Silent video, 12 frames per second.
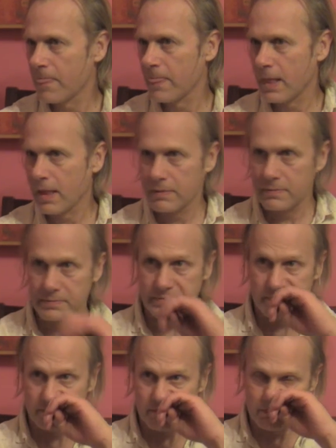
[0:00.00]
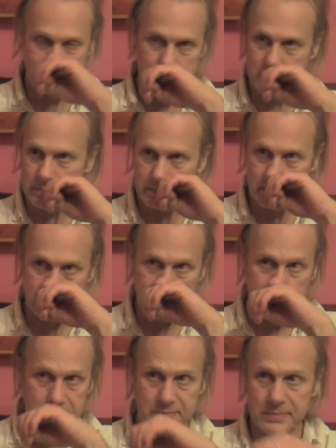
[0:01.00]

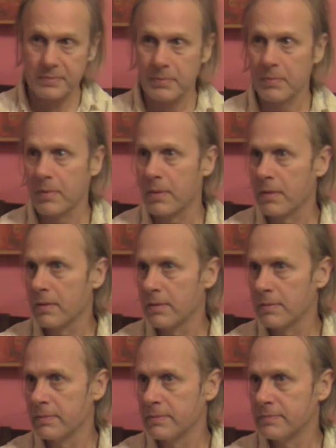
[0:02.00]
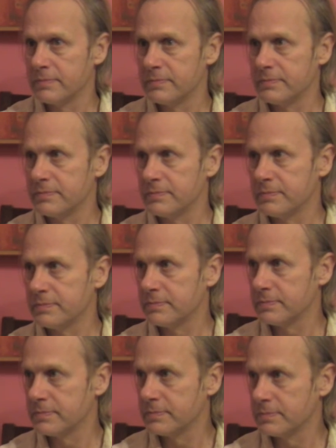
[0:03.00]

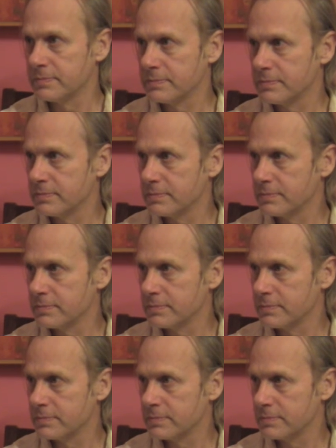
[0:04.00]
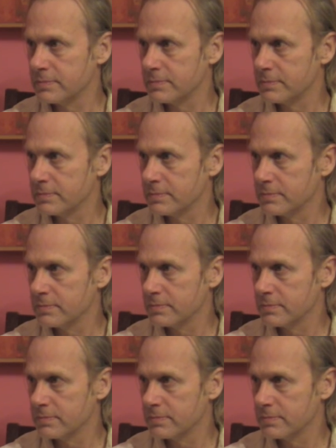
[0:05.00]
(silent)